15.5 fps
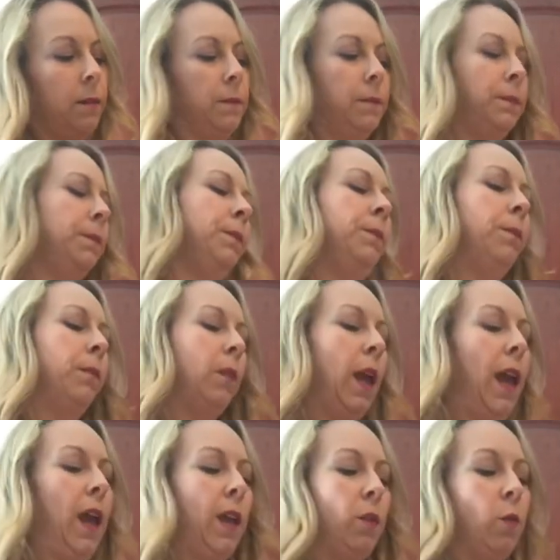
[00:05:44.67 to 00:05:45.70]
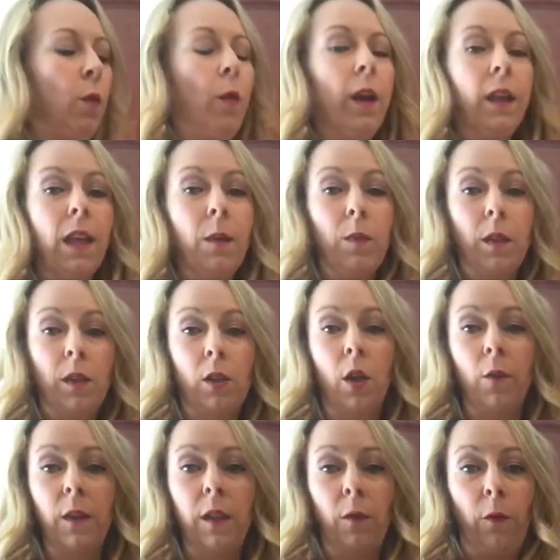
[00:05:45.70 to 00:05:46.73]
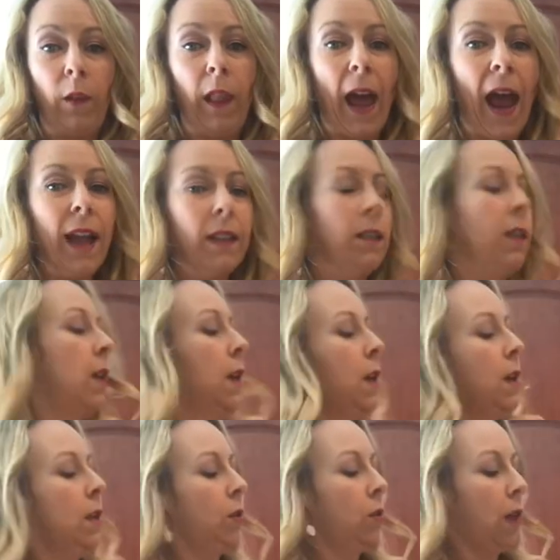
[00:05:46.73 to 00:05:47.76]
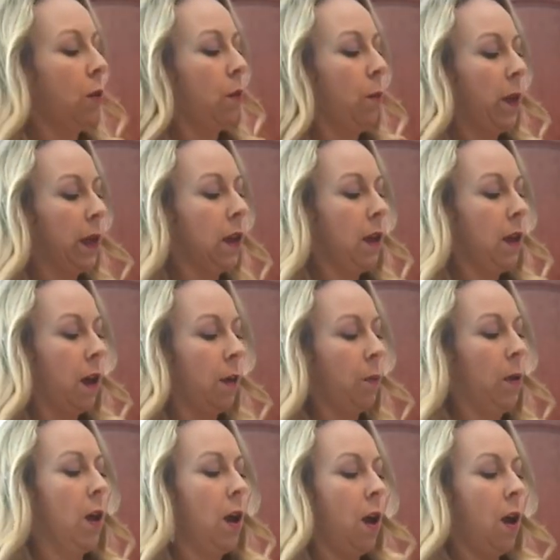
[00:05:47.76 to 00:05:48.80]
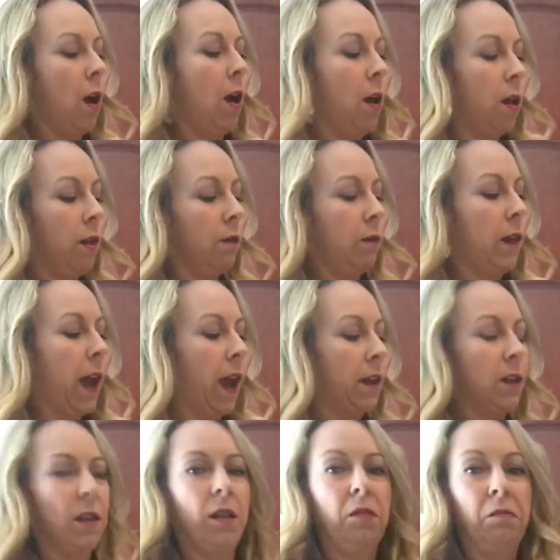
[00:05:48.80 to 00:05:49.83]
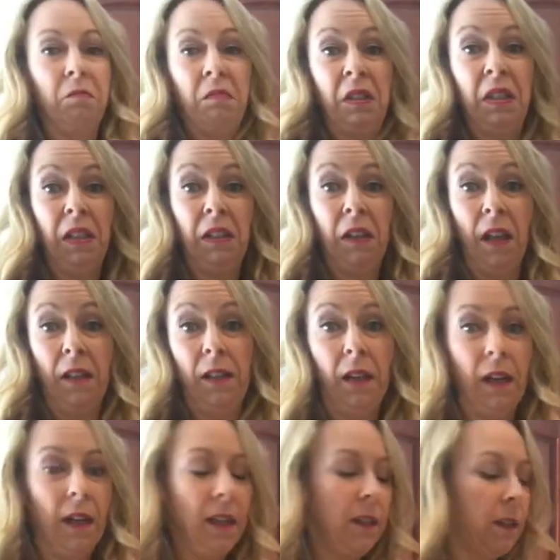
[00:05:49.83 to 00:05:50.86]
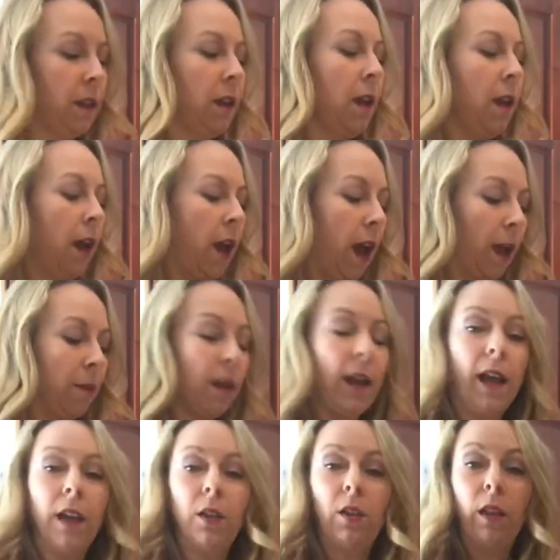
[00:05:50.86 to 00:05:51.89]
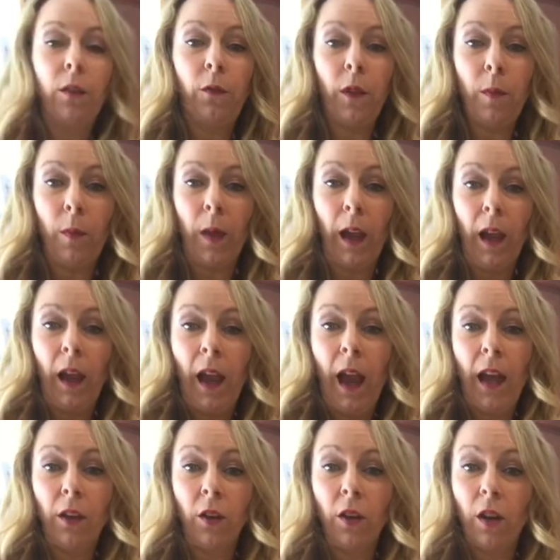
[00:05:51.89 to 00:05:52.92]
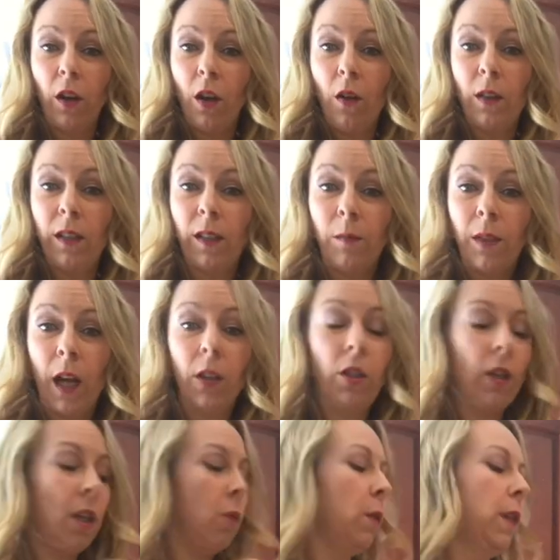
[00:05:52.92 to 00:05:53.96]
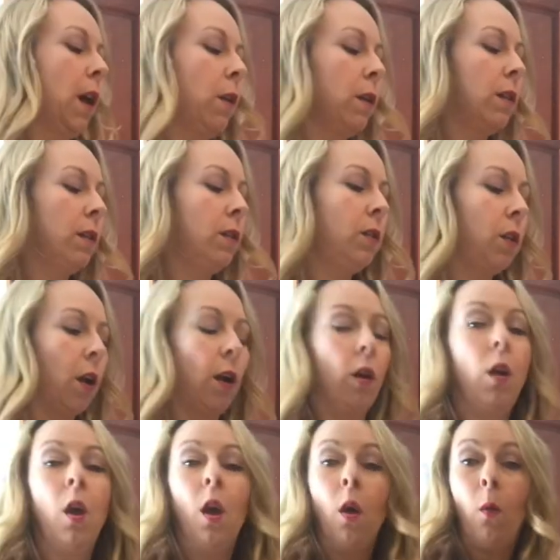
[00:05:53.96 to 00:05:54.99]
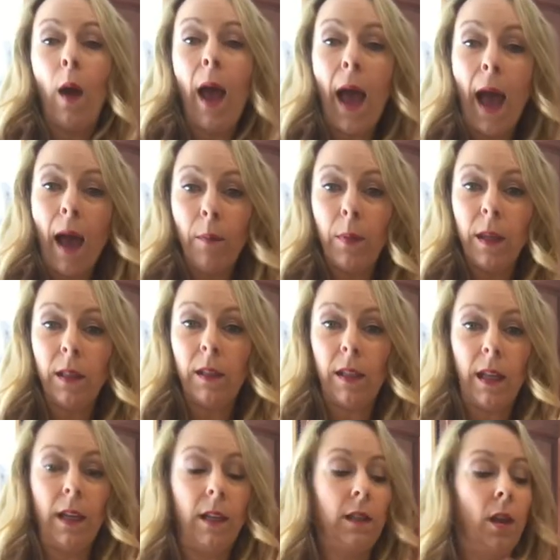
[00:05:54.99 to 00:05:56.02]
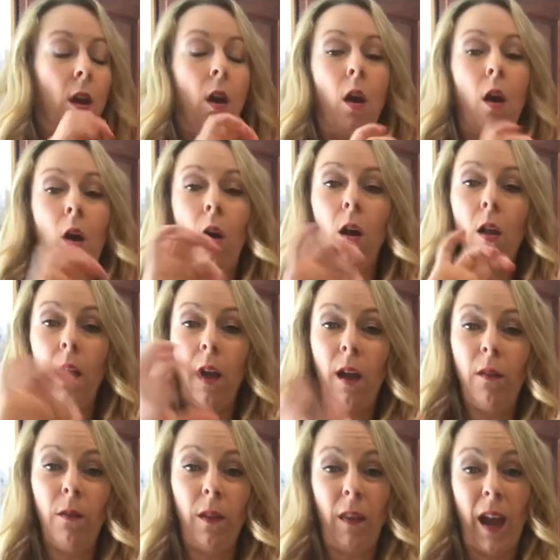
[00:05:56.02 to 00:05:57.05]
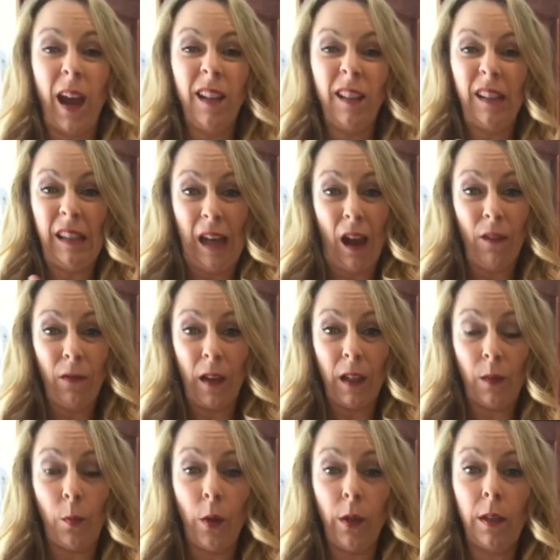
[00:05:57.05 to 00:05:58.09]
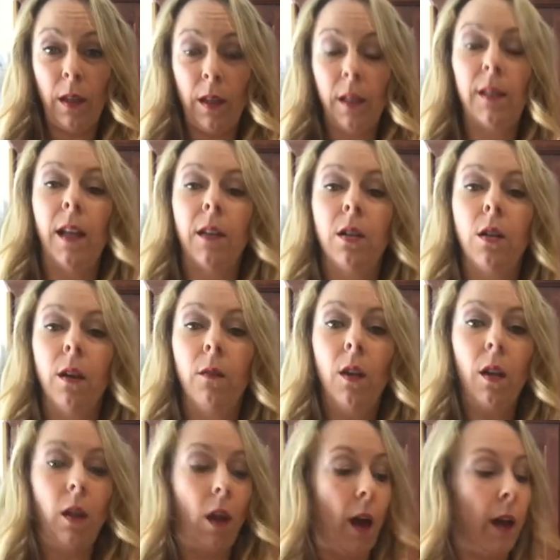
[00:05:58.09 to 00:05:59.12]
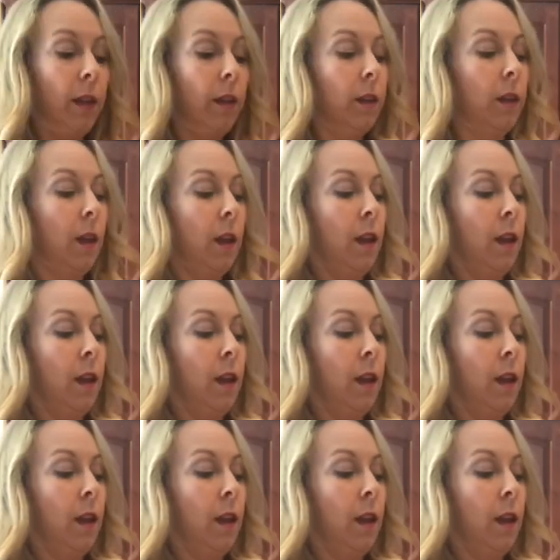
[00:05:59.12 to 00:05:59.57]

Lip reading: And we wanna keep the surface flat so that we're picking up all of that disgustingness. I'm gonna actually flip it, and you're gonna notice I'm touching it without concern. What happens is all of that stuff gets pulled to the center of the cloth,